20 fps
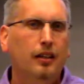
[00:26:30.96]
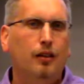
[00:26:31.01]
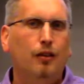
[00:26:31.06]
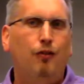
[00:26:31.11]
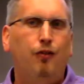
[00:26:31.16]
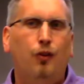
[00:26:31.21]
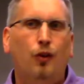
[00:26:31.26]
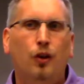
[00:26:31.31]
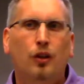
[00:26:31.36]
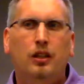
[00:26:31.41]
The
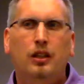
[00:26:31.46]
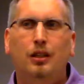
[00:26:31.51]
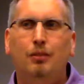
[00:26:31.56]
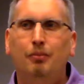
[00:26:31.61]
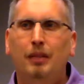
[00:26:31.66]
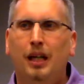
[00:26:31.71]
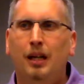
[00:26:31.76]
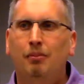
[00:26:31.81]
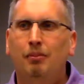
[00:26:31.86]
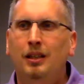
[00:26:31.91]
fourth
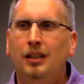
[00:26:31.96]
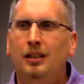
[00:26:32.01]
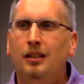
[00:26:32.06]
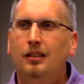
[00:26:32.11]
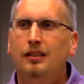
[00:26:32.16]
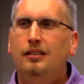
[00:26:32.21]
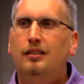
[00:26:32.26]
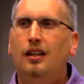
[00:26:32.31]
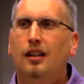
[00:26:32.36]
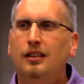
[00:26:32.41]

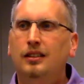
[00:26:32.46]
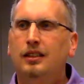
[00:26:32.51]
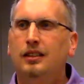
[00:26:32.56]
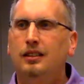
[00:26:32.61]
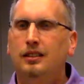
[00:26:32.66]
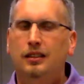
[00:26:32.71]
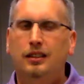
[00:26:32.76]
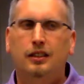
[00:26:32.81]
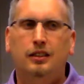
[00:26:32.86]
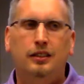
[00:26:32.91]
commandment
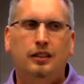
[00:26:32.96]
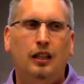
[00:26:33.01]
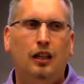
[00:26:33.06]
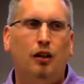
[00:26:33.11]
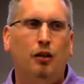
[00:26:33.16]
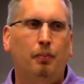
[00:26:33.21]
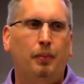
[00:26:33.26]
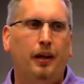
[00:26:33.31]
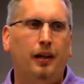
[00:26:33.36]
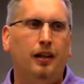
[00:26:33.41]
doesn't just
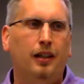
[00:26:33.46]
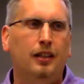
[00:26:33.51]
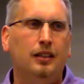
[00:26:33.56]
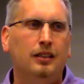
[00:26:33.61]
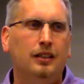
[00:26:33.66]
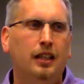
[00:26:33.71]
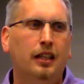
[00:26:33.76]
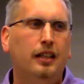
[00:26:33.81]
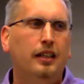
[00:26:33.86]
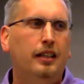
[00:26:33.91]
tell
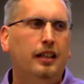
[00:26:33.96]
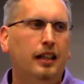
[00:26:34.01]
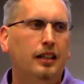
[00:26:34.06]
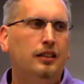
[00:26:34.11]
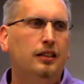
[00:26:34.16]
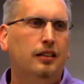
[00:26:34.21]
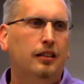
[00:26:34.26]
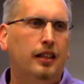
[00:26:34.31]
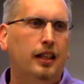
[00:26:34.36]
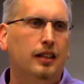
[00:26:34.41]
parents,
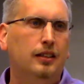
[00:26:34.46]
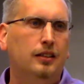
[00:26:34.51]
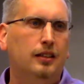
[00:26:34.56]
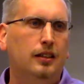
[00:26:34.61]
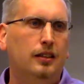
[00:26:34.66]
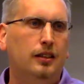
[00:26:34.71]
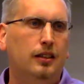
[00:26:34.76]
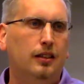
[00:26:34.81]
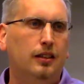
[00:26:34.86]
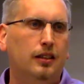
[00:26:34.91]
get your kids
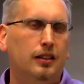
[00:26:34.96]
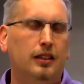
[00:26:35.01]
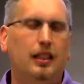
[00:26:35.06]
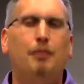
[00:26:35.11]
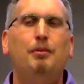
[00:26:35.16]
to church.